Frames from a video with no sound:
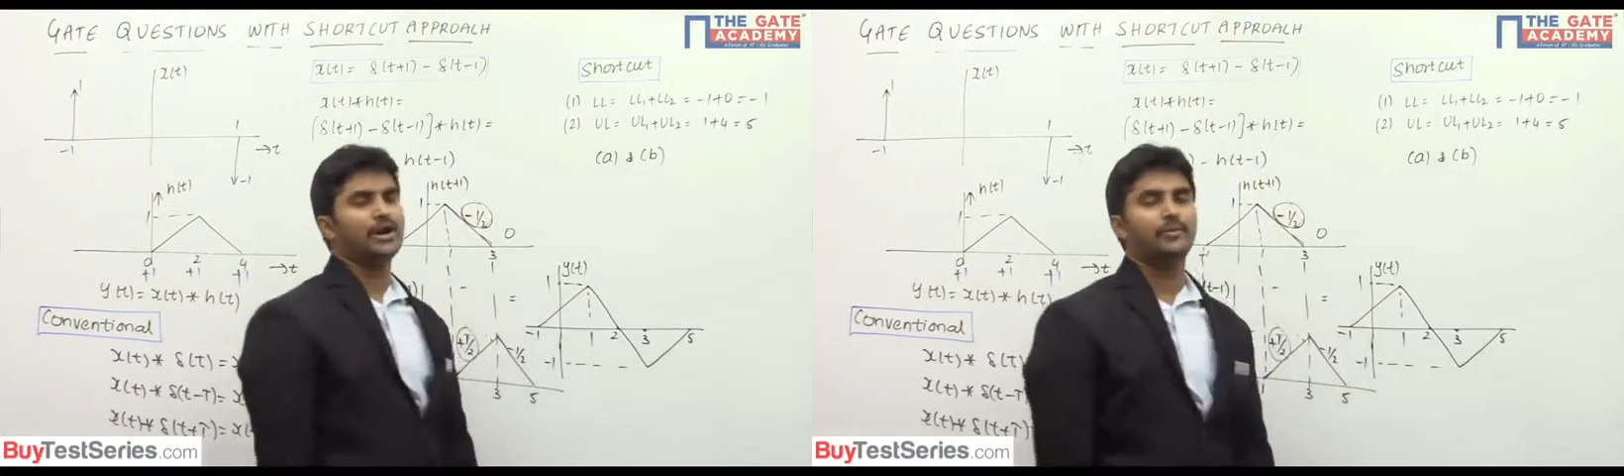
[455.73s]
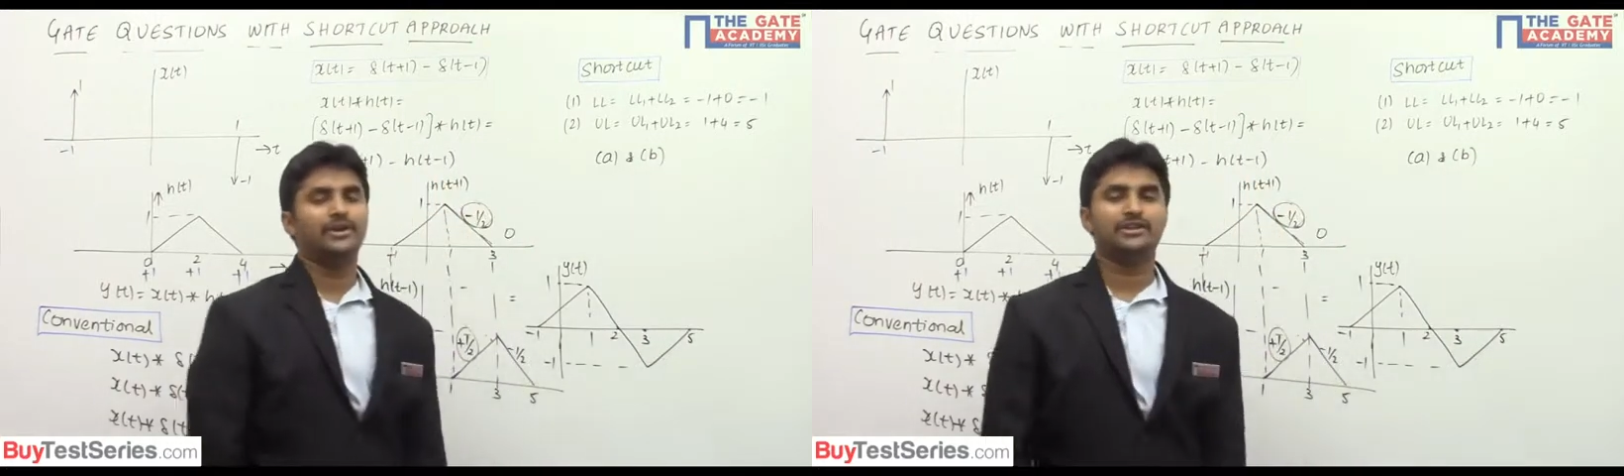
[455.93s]

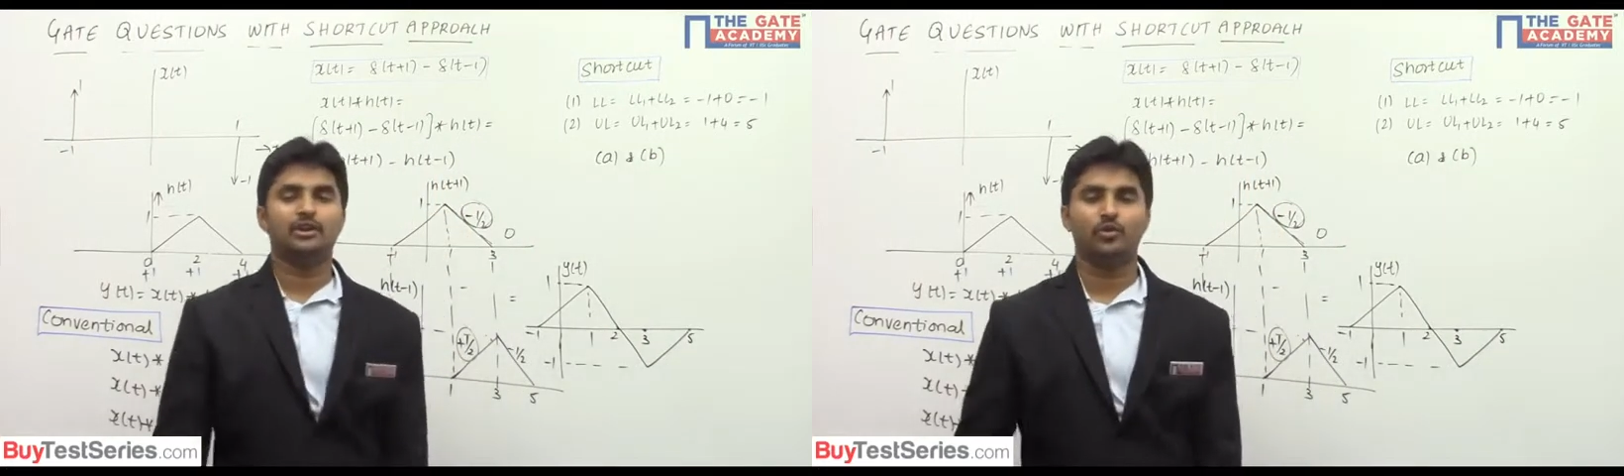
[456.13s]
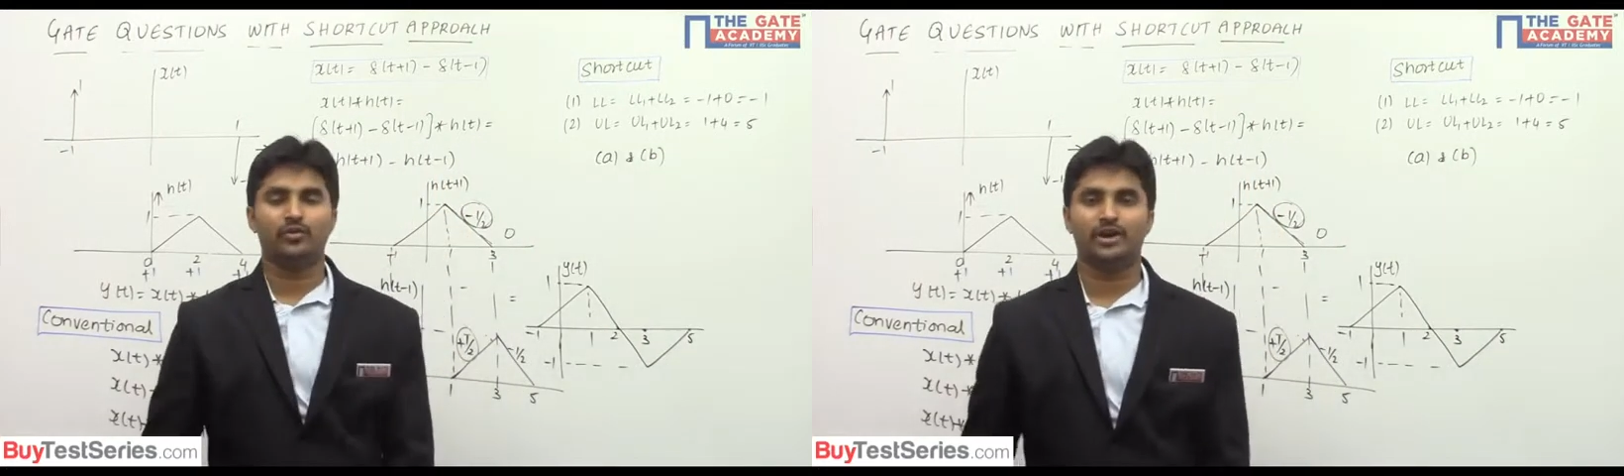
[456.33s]
limit and the
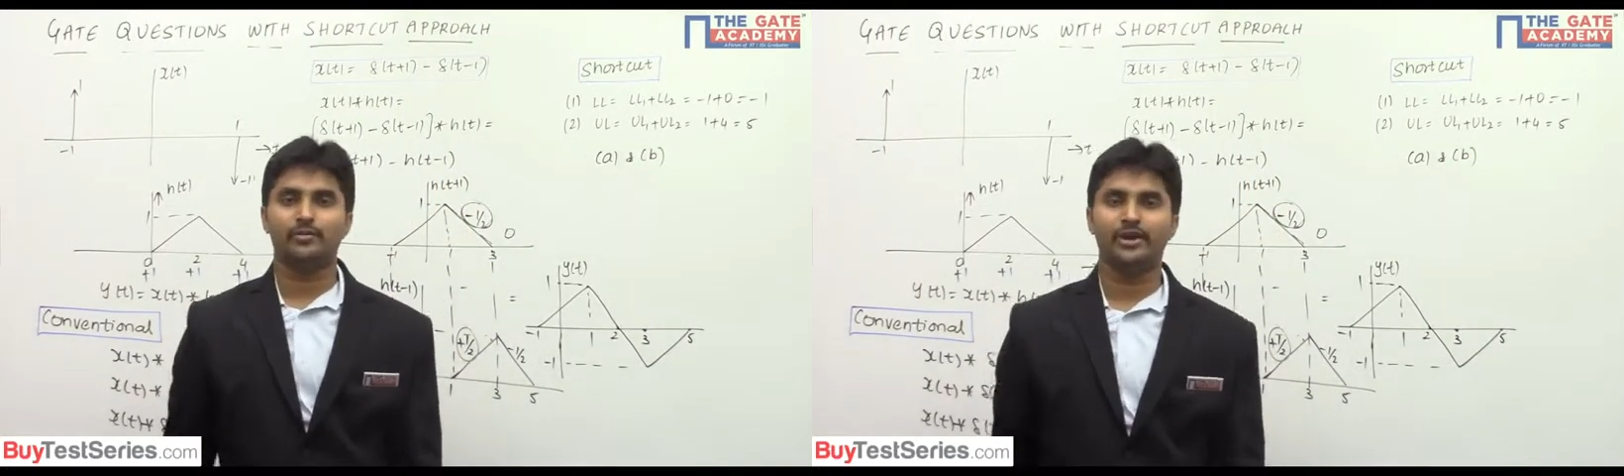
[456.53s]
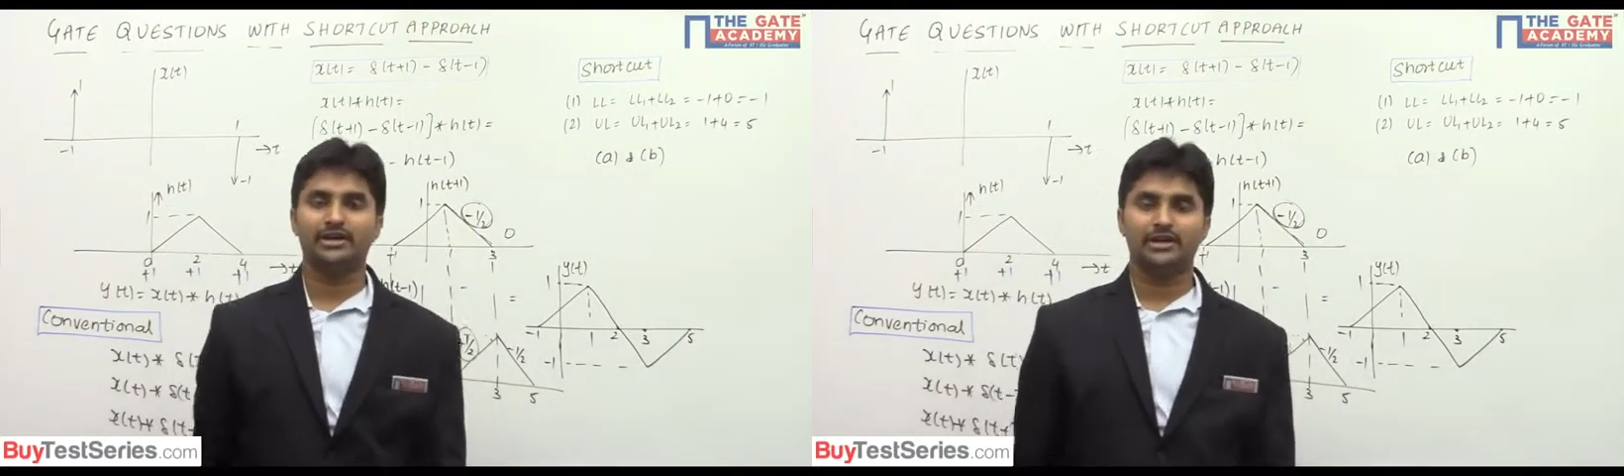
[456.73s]
lower
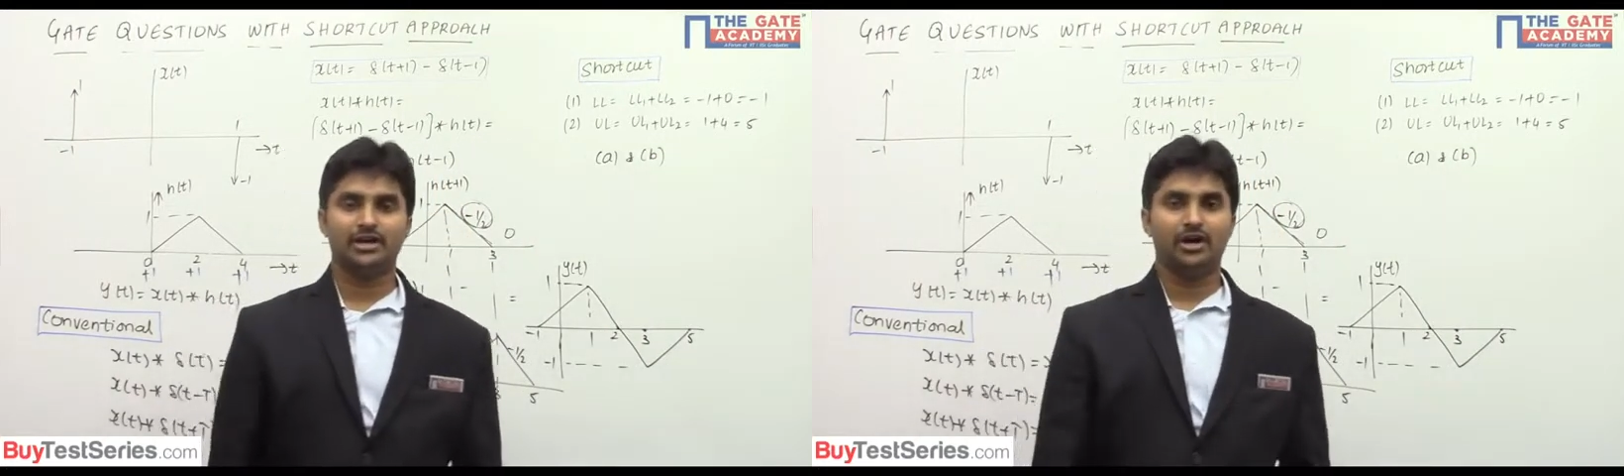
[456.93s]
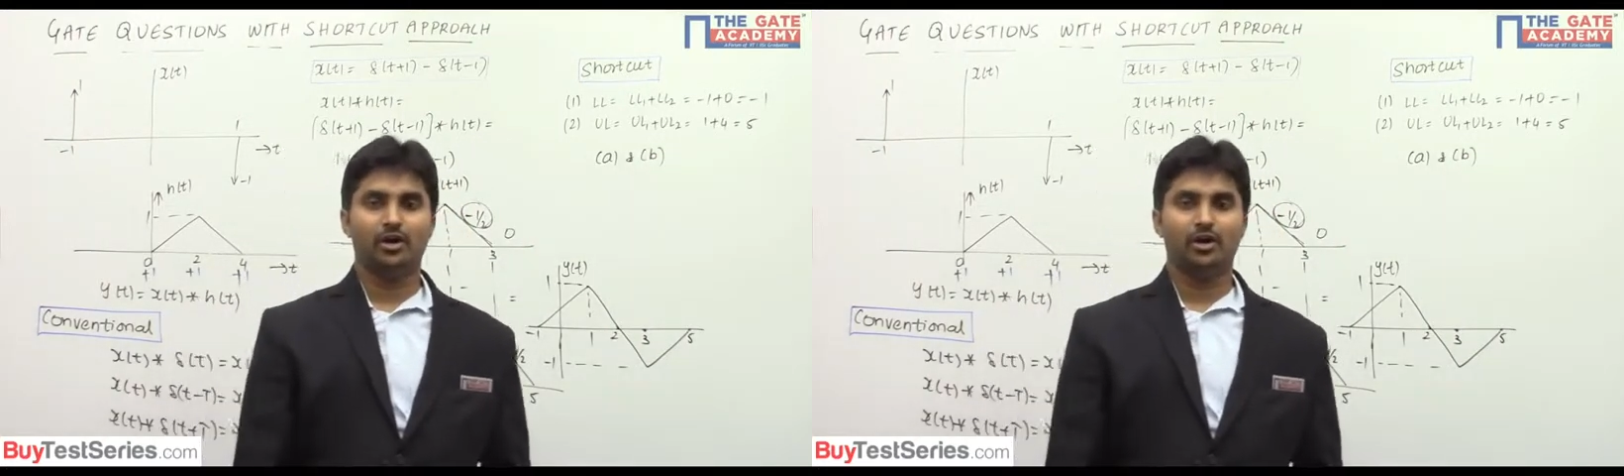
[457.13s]
limit